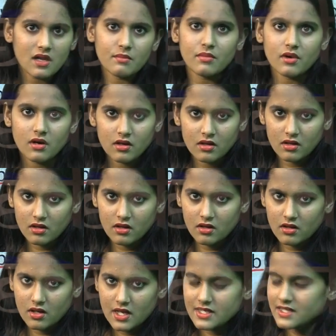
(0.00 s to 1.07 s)
number?
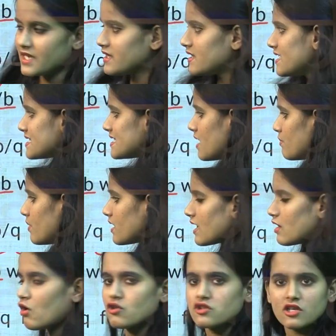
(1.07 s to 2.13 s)
See, this number
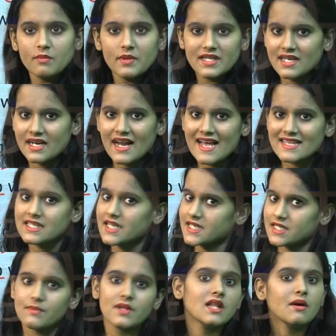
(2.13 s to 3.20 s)
can also be said as a
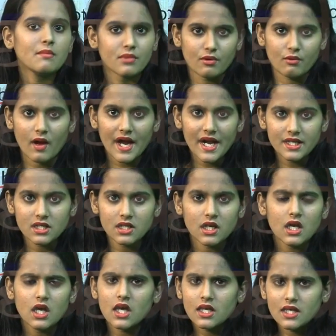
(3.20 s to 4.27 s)
decimal number, right?
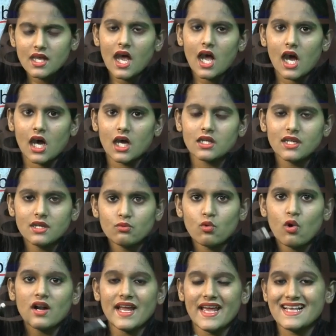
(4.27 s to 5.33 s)
Yeah. Then
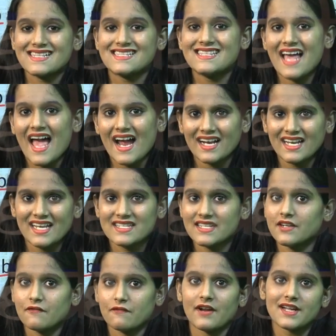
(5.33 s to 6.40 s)
what exactly is the
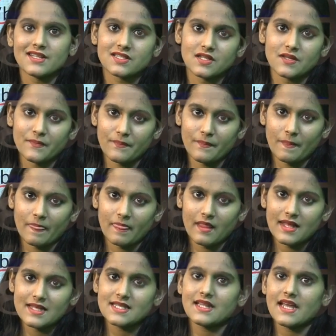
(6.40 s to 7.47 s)
difference?
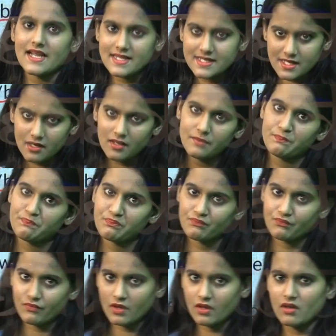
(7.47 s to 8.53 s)
See, there is a
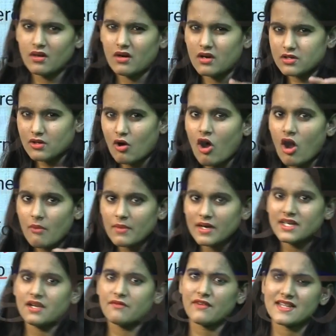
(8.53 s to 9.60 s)

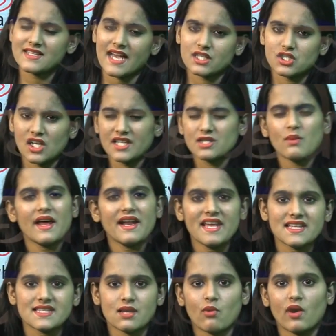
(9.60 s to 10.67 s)
common difference actually. It's very
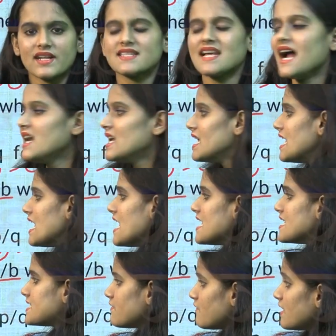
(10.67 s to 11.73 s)
easy. What is that?
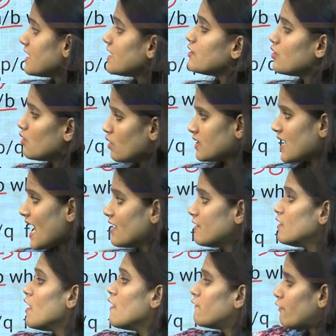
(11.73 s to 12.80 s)
See, we know that
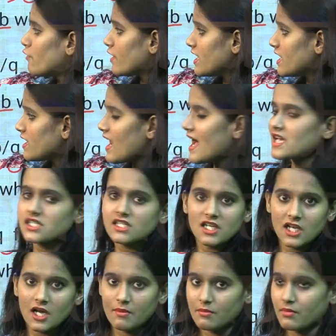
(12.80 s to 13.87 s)
for an
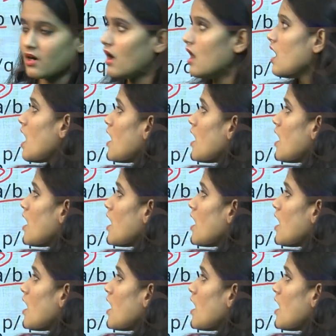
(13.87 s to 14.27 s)
irrational number,